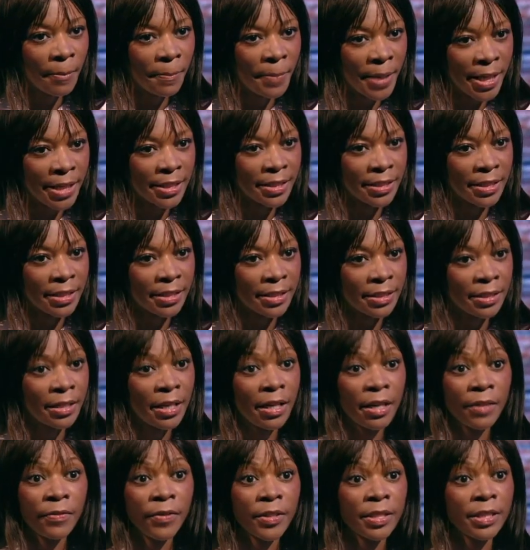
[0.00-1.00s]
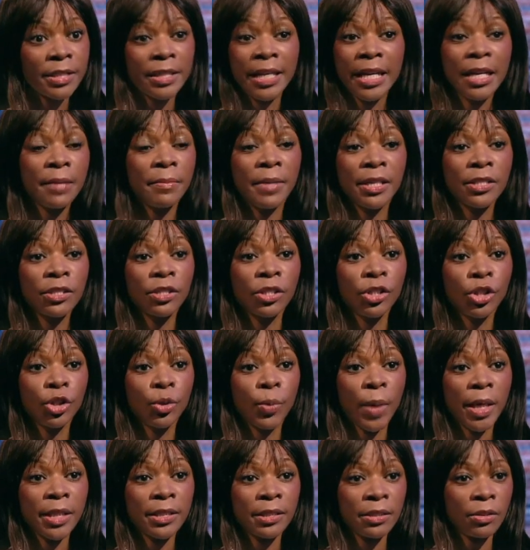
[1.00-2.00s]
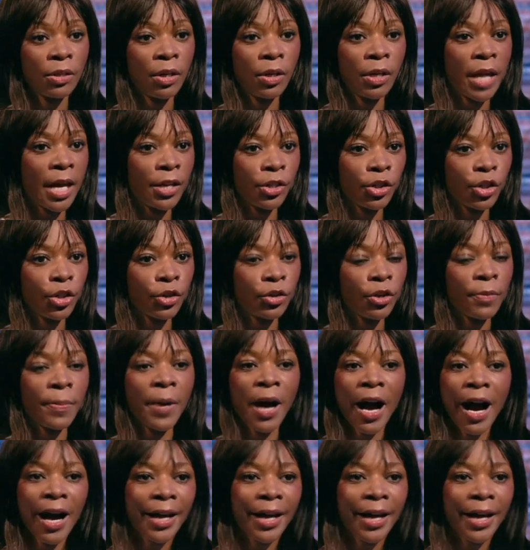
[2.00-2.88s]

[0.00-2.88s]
basis the same as the US and Europe,